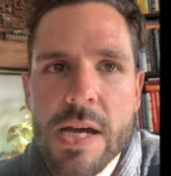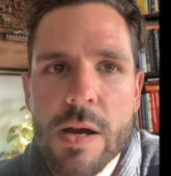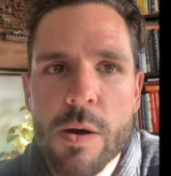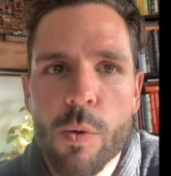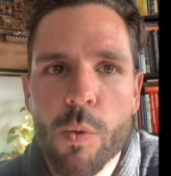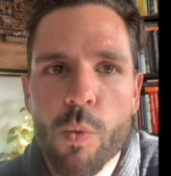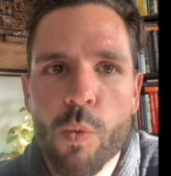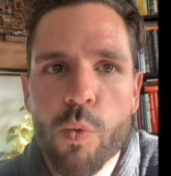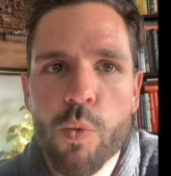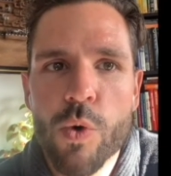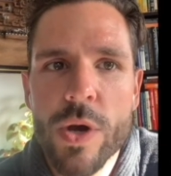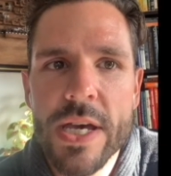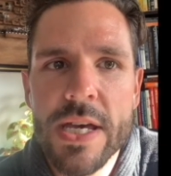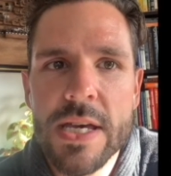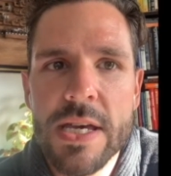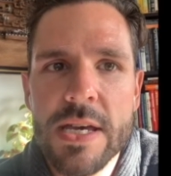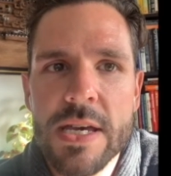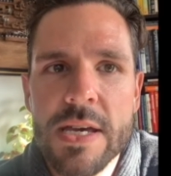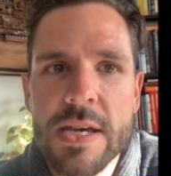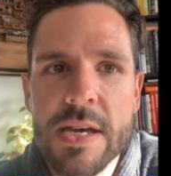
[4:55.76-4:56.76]

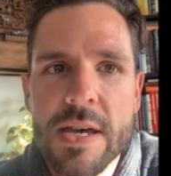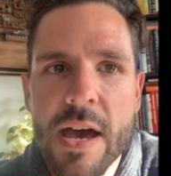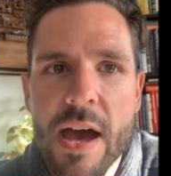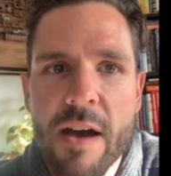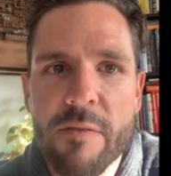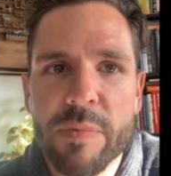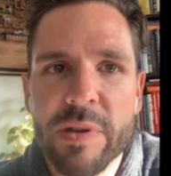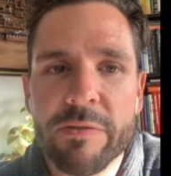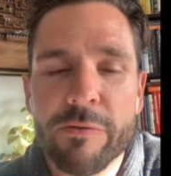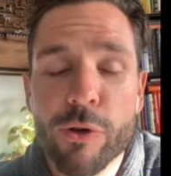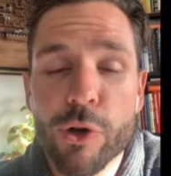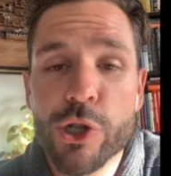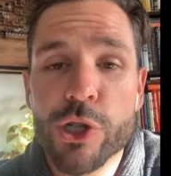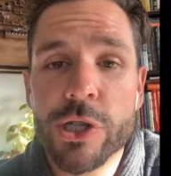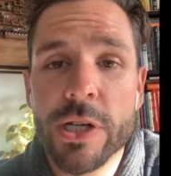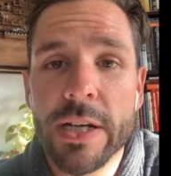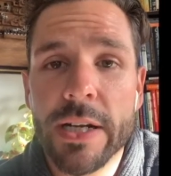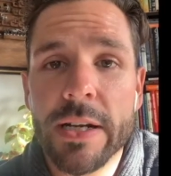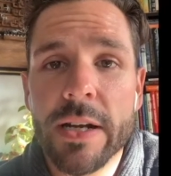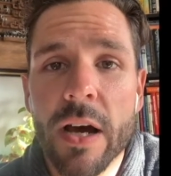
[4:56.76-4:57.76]
We have been
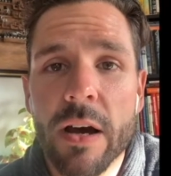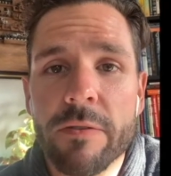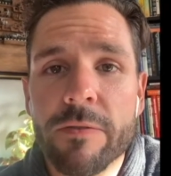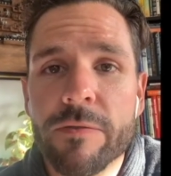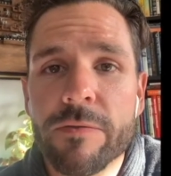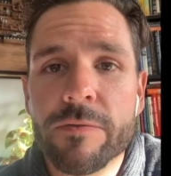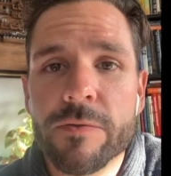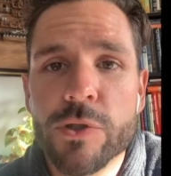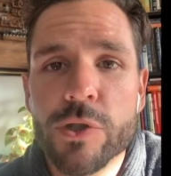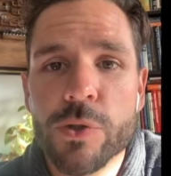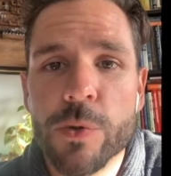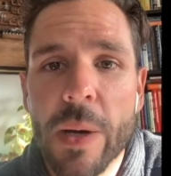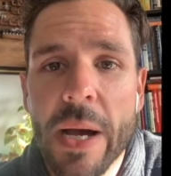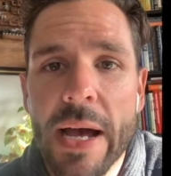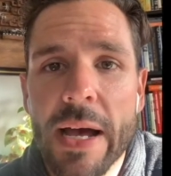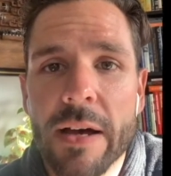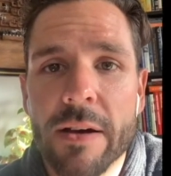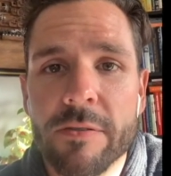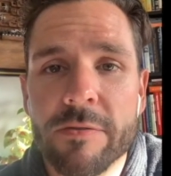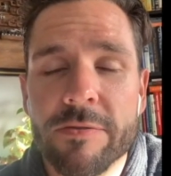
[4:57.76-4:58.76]
fortunate enough to
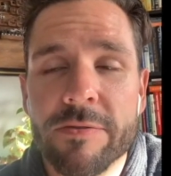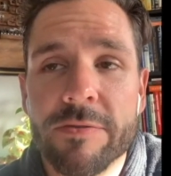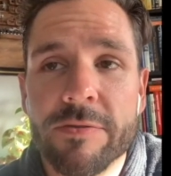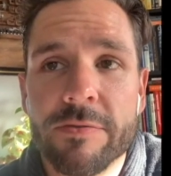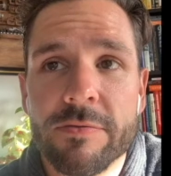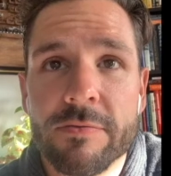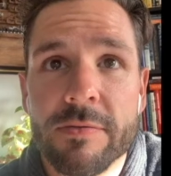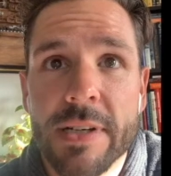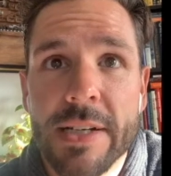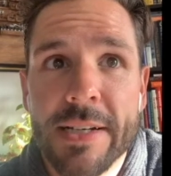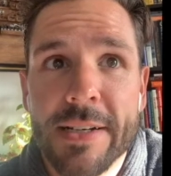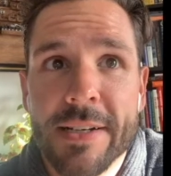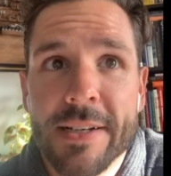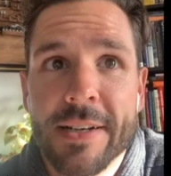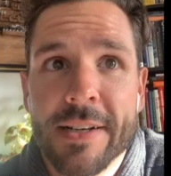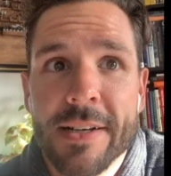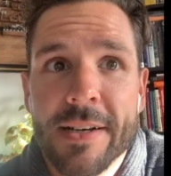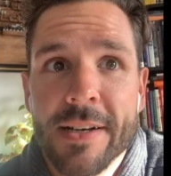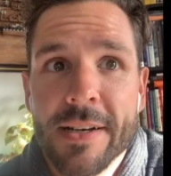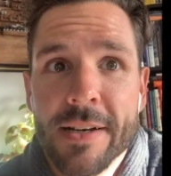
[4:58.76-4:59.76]
have
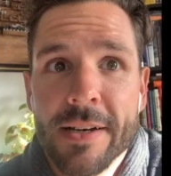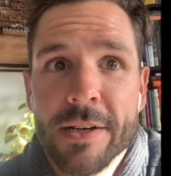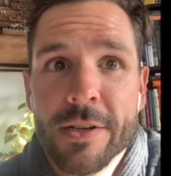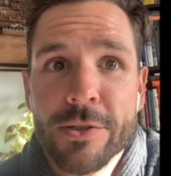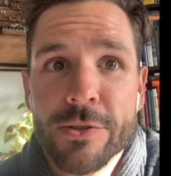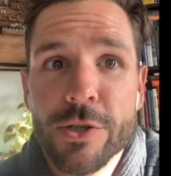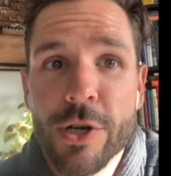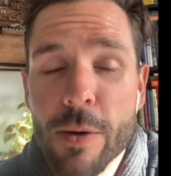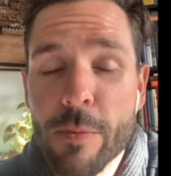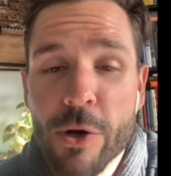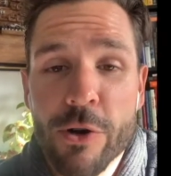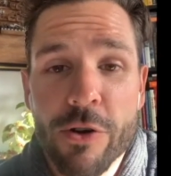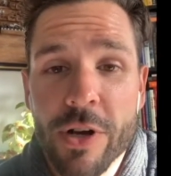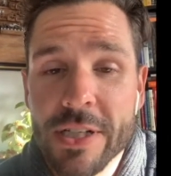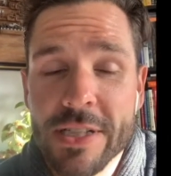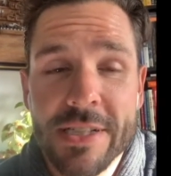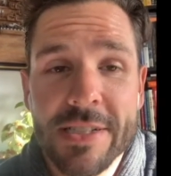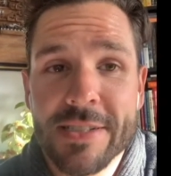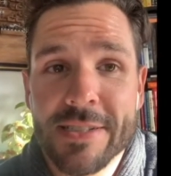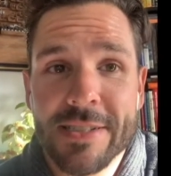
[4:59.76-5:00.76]
to come
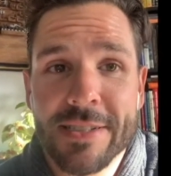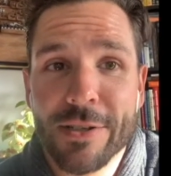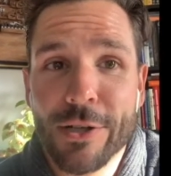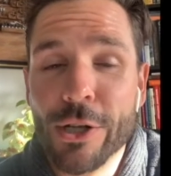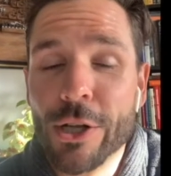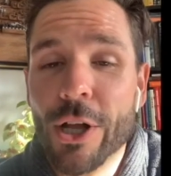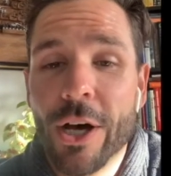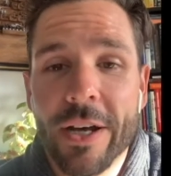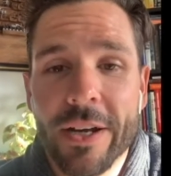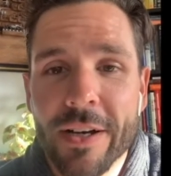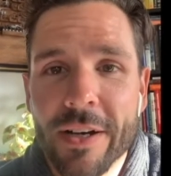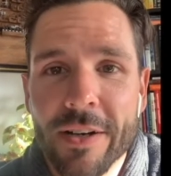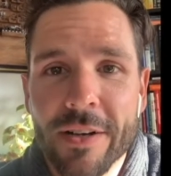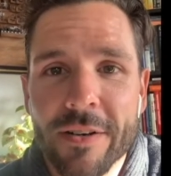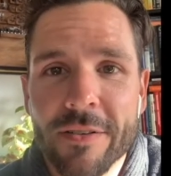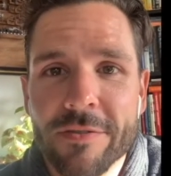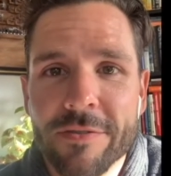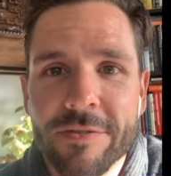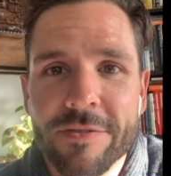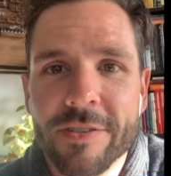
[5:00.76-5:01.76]
across a lot
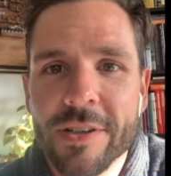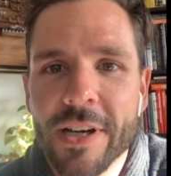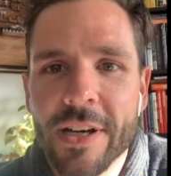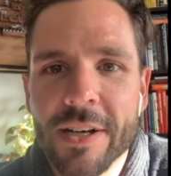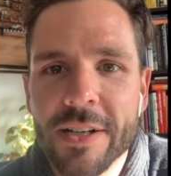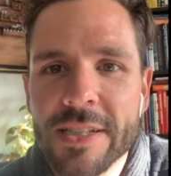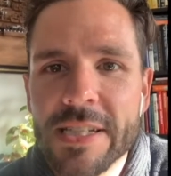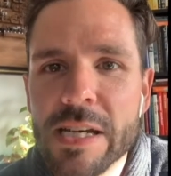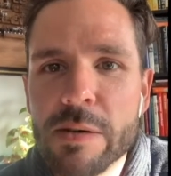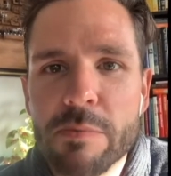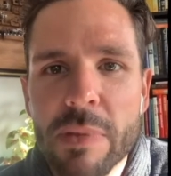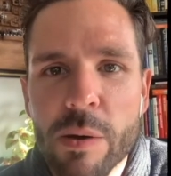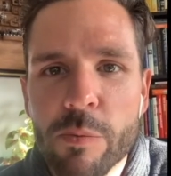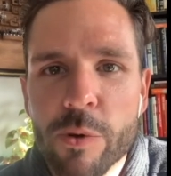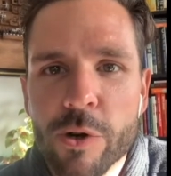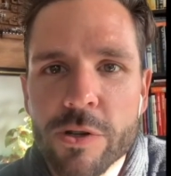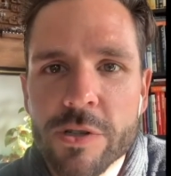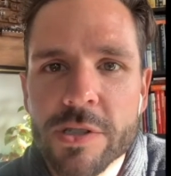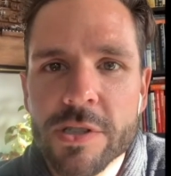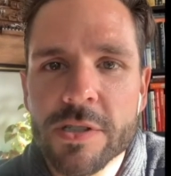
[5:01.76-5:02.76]
of team
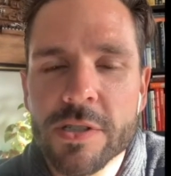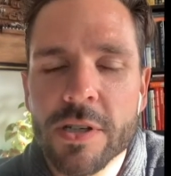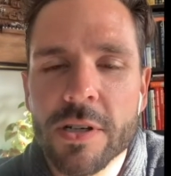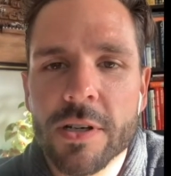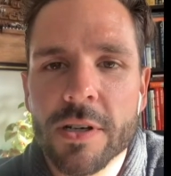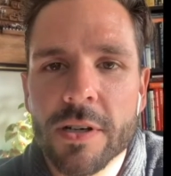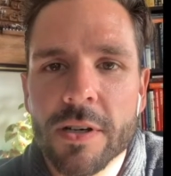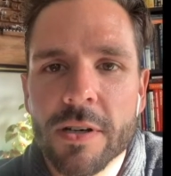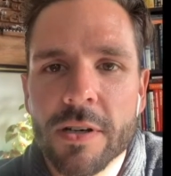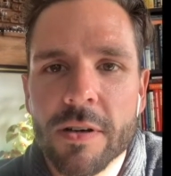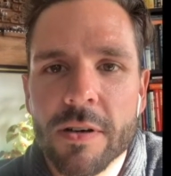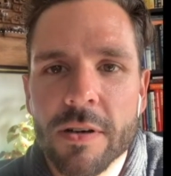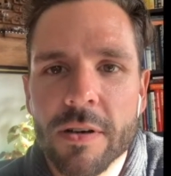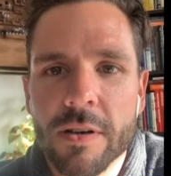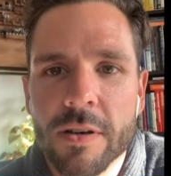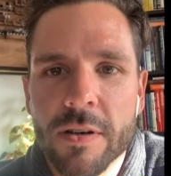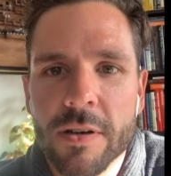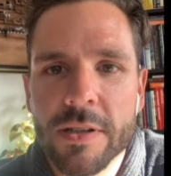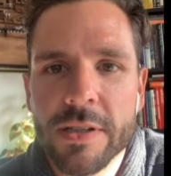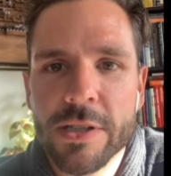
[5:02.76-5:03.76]
members. The